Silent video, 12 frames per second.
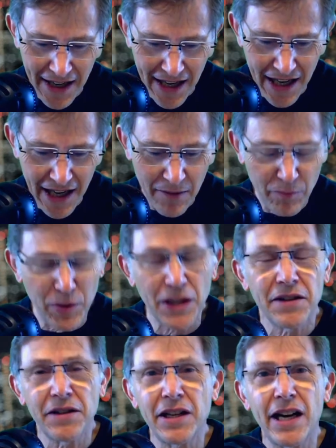
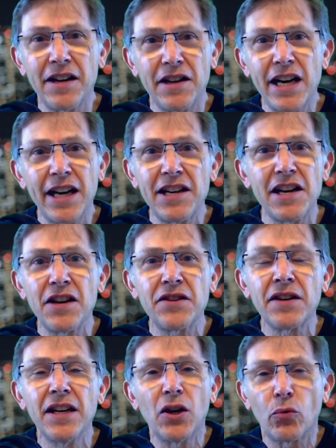But the idea
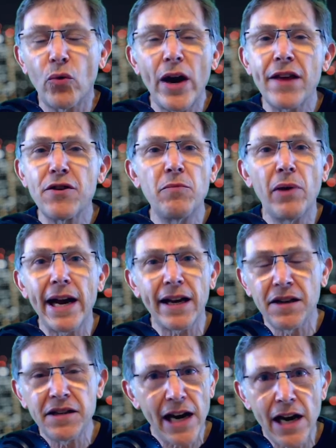is, rather than buying an
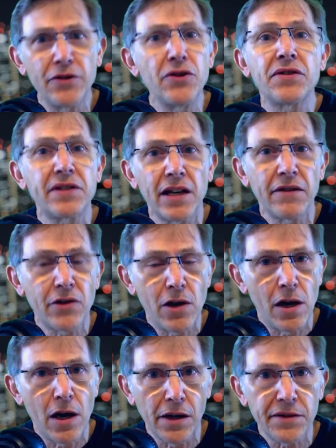entire new set of
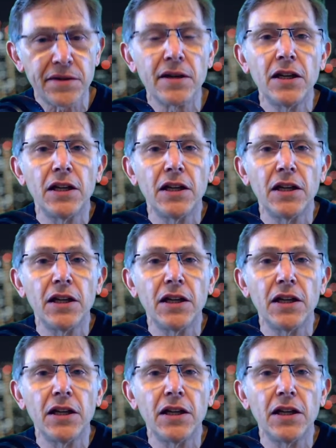cards,